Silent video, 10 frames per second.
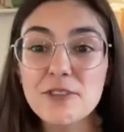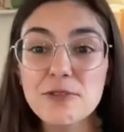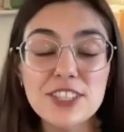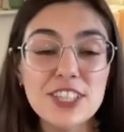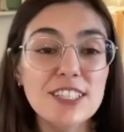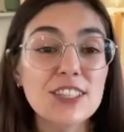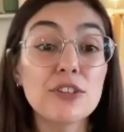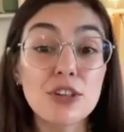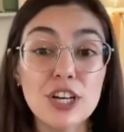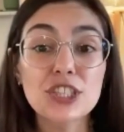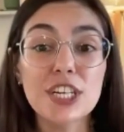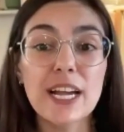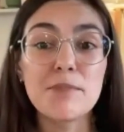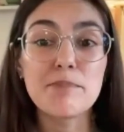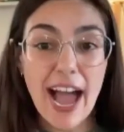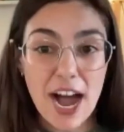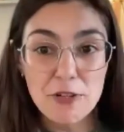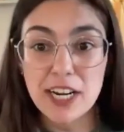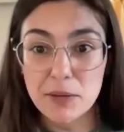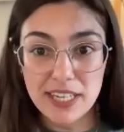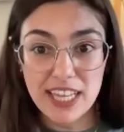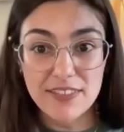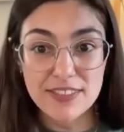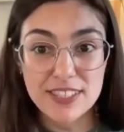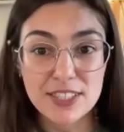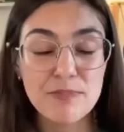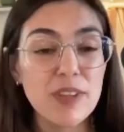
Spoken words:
which is nurture empowering beliefs.